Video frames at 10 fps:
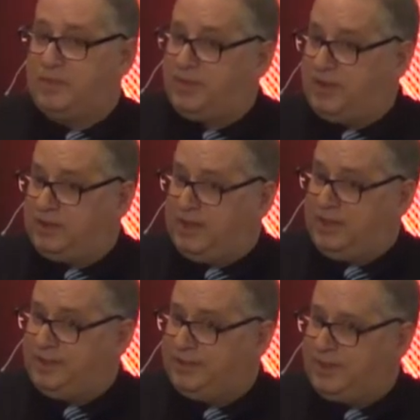depending on
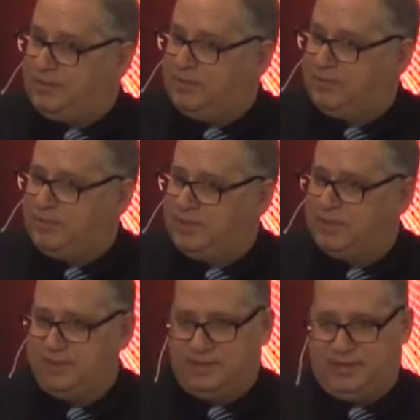how you do it,
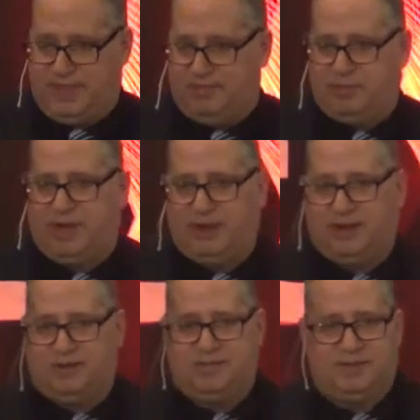even
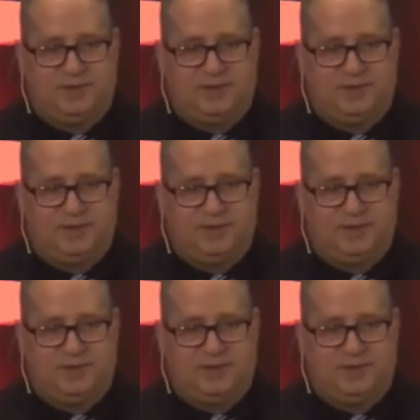better.